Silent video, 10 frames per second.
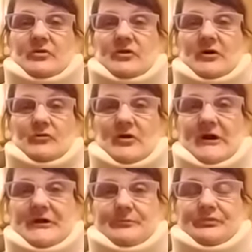the other
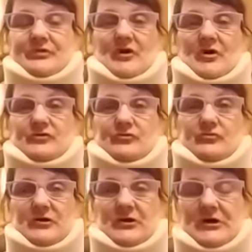night, on
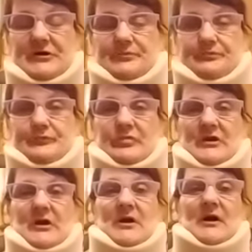Tuesday night,
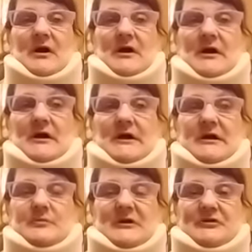
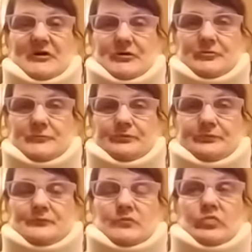I made dinner
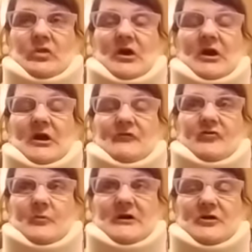
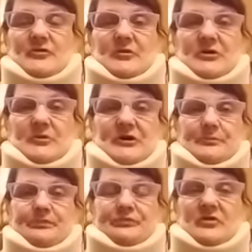for my husband and me.
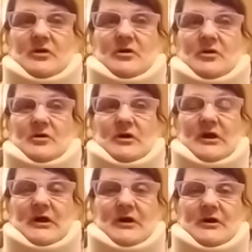
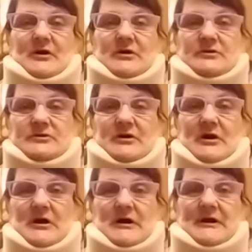And
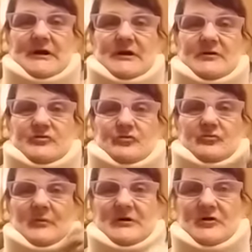I
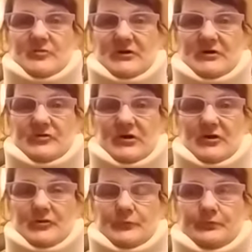served my husband his
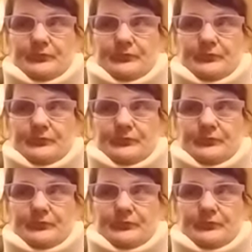dinner.